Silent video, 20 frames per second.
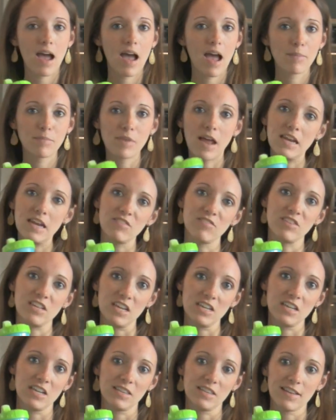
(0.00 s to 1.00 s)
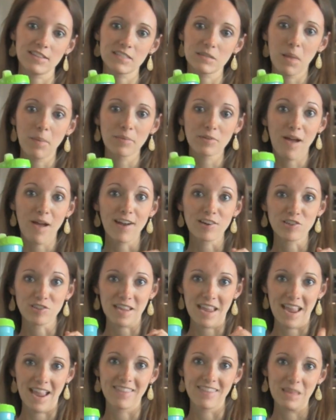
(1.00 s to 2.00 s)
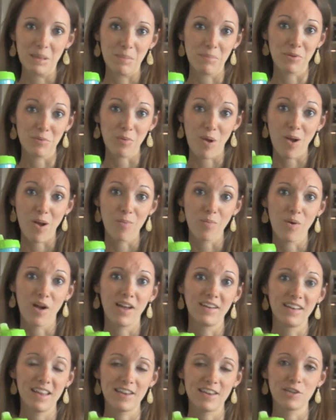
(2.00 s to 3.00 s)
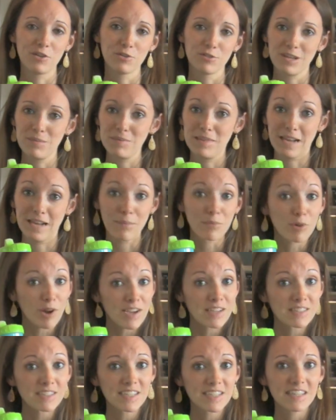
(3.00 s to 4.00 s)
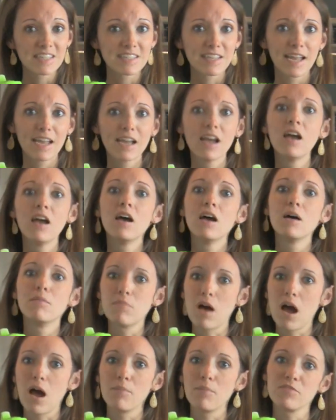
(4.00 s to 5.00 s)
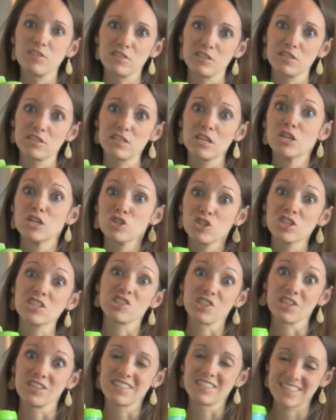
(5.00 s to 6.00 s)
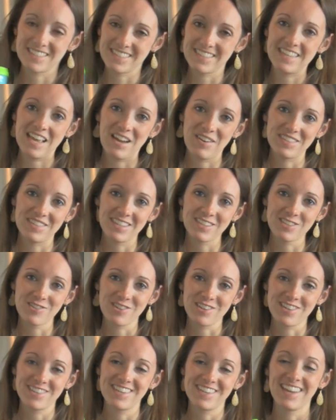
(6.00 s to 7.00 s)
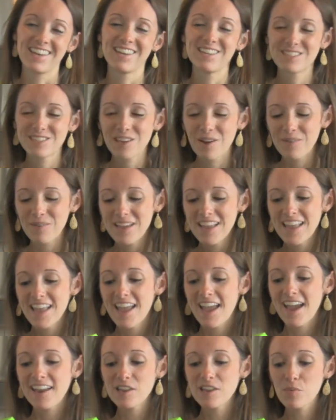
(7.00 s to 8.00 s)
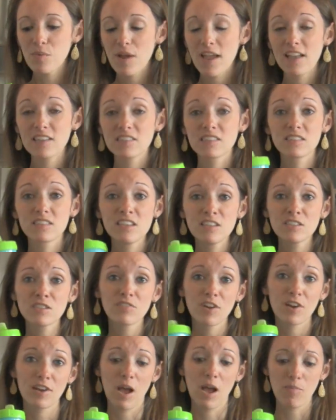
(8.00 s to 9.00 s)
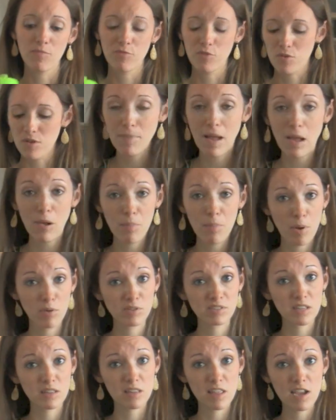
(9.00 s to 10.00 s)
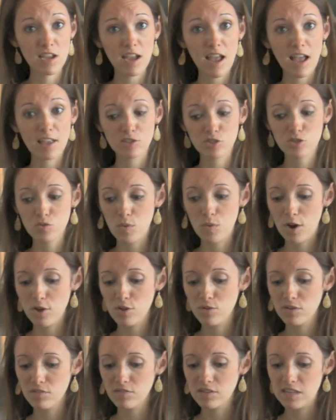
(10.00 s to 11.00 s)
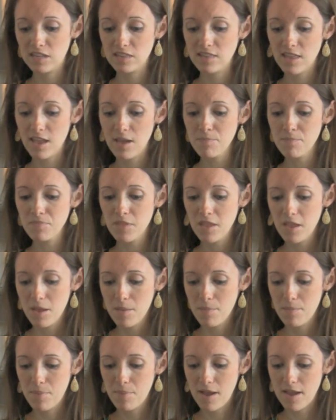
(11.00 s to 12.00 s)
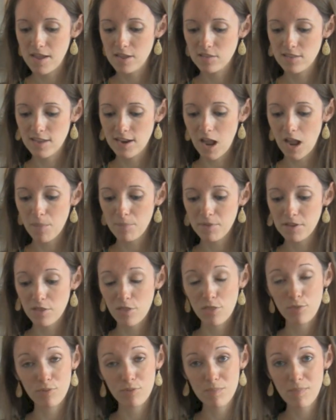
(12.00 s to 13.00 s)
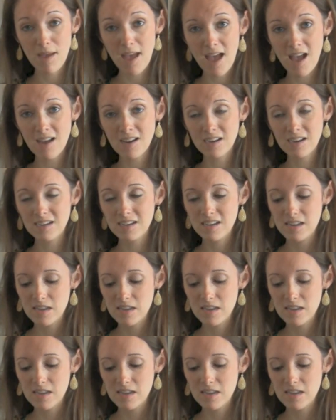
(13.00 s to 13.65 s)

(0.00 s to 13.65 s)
I'm not even kidding. Like, sometimes I'll actually hand him the wrong one and he'll look at me like I'm crazy and say, "Mom, this is Christian's," because that's how he says Christian. So anyways, these are very helpful. I will post a link as to where you can get them, but they come in a 3-pack.